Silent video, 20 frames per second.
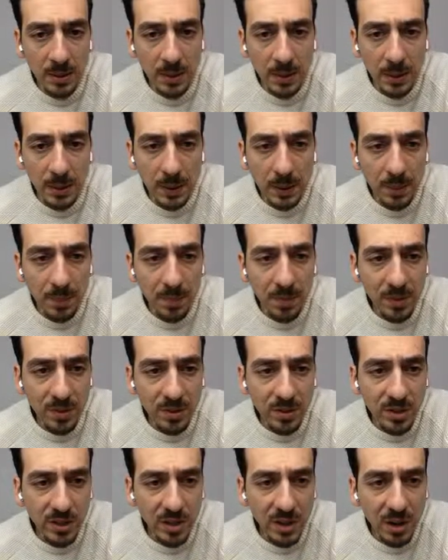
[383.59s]
They're
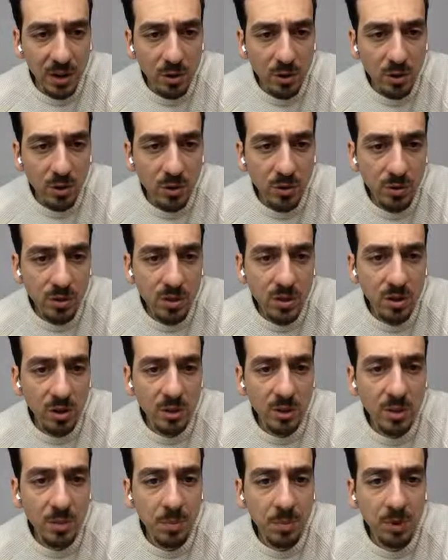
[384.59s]
saying our services are in
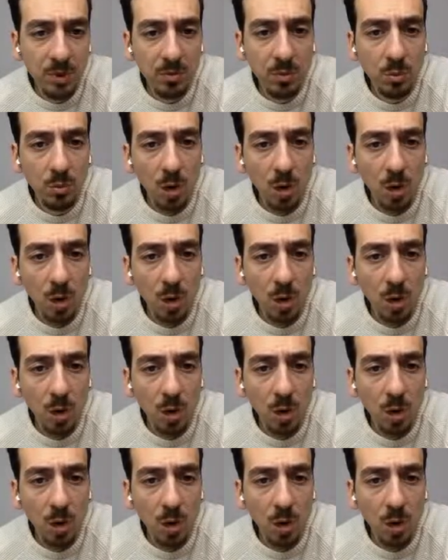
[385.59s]
demand from